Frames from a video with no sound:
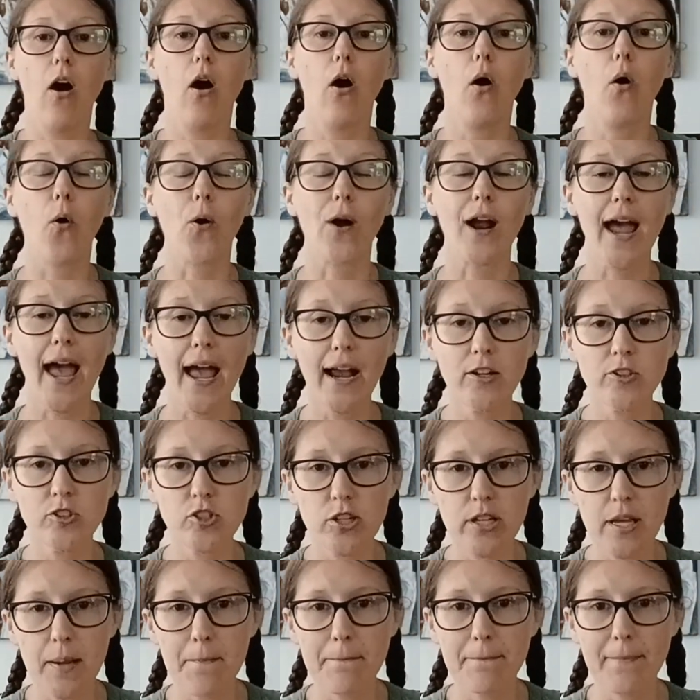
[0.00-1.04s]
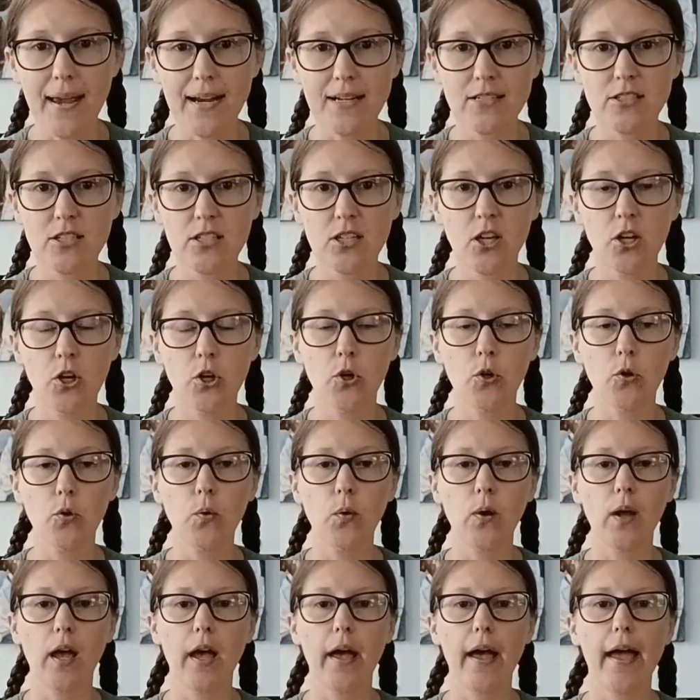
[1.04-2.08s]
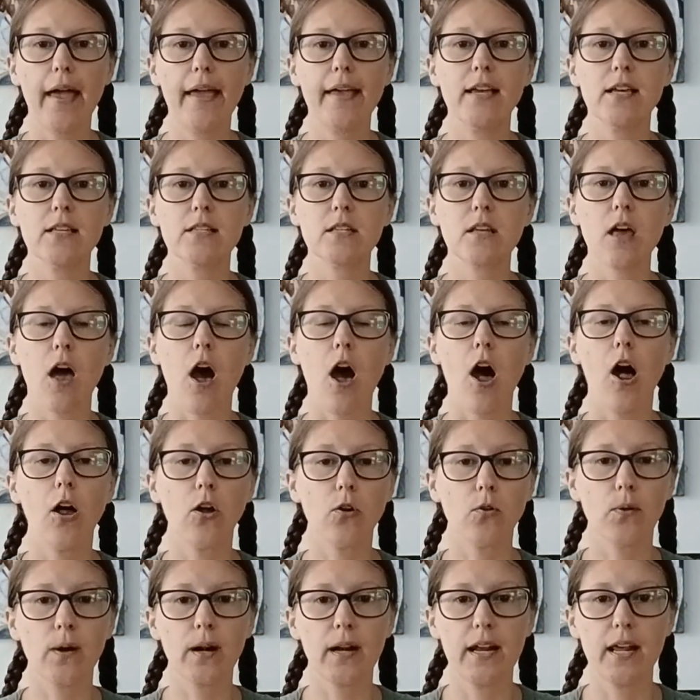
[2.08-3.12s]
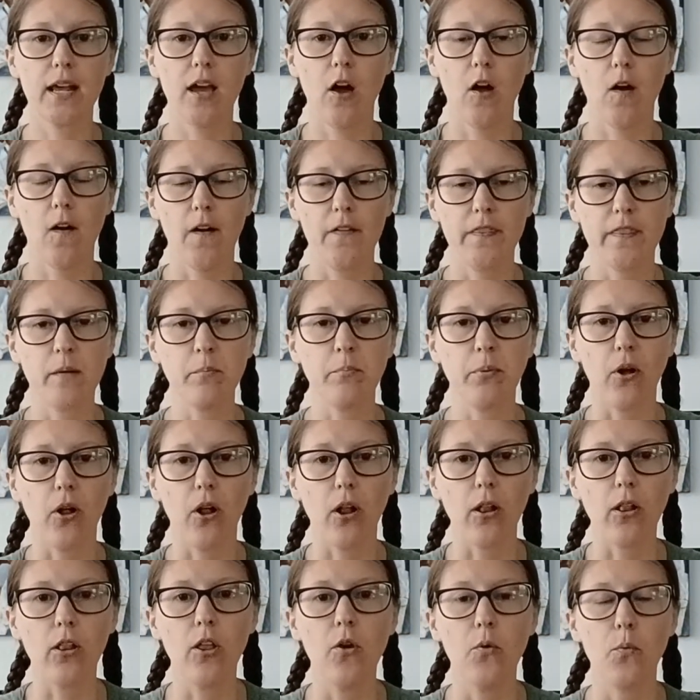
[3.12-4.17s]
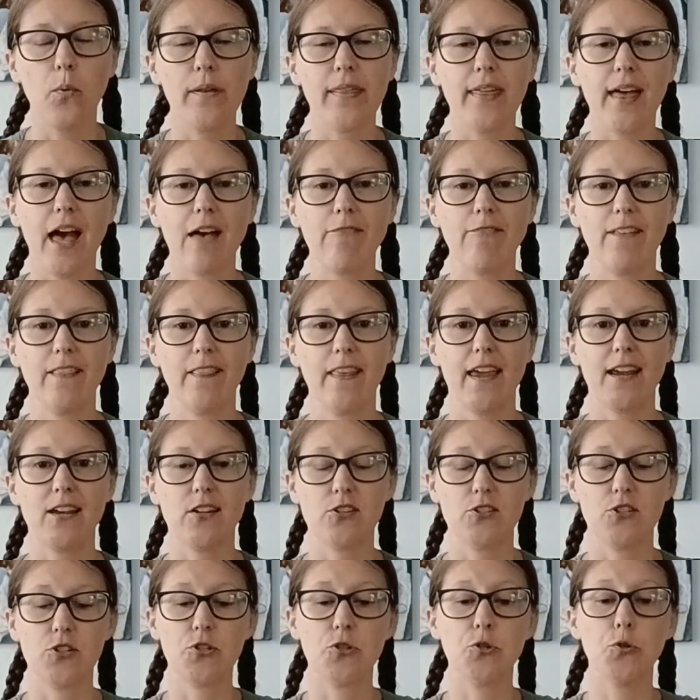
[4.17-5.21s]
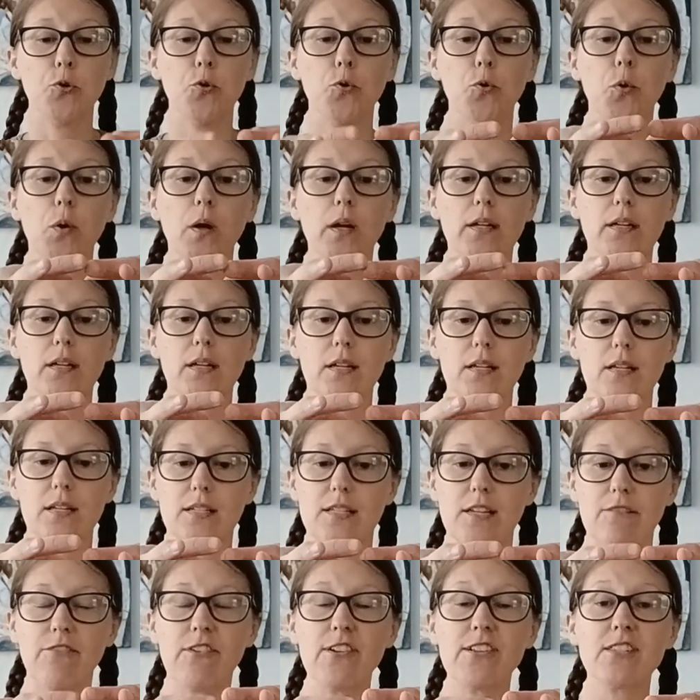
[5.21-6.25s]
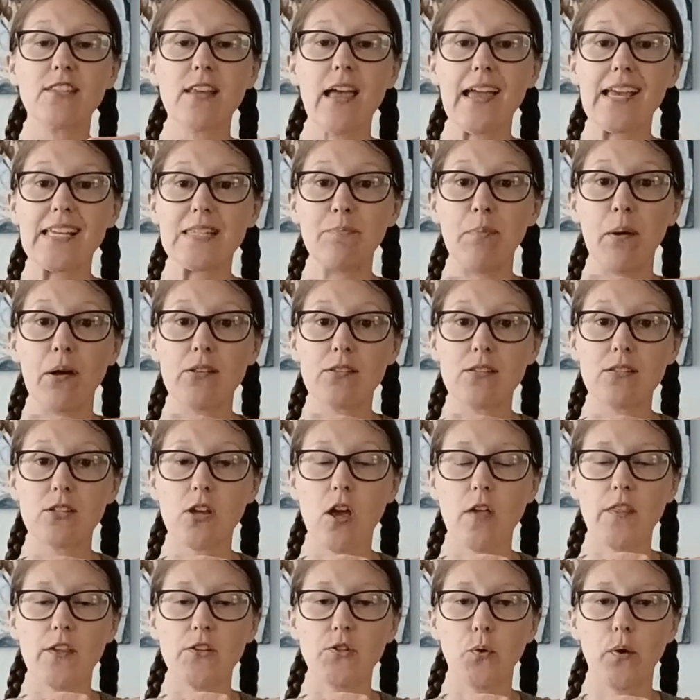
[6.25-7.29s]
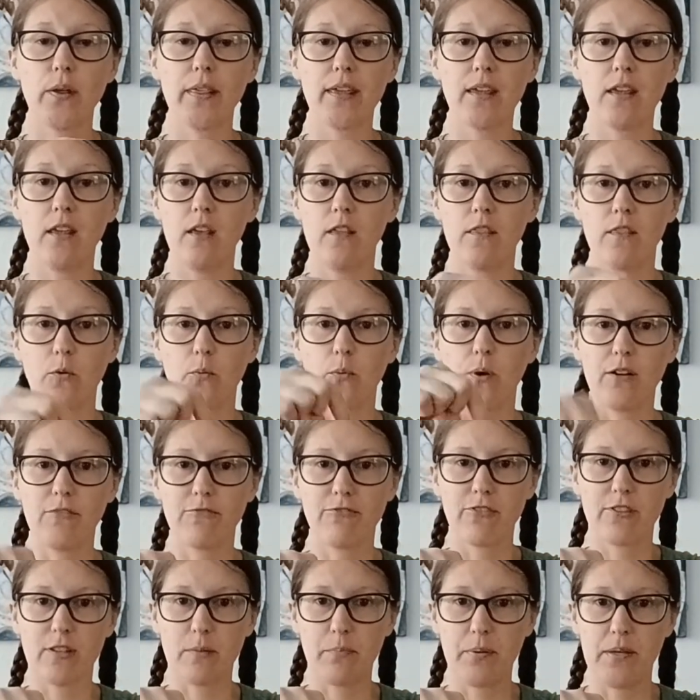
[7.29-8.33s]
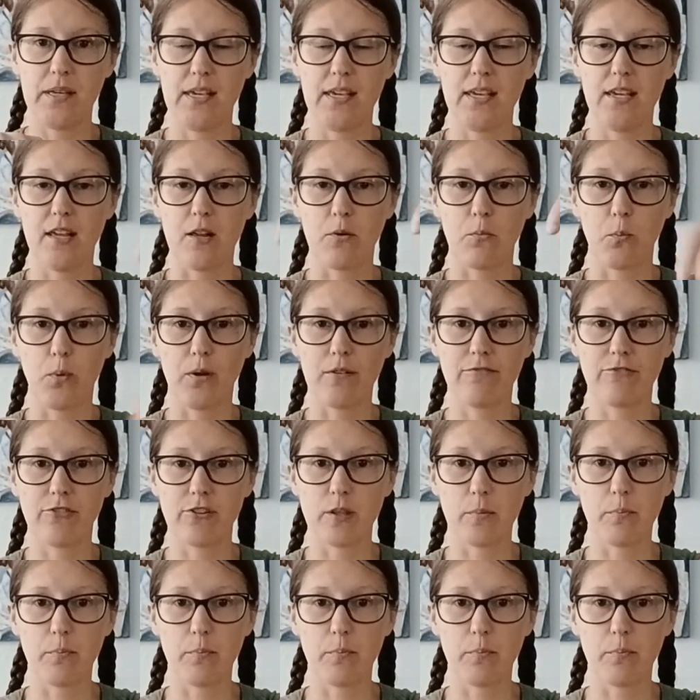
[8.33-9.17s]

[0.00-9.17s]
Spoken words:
Or actually, Mexico is already on the ball with having like 2 different size buttons on the toilet. The one for the pee and one for the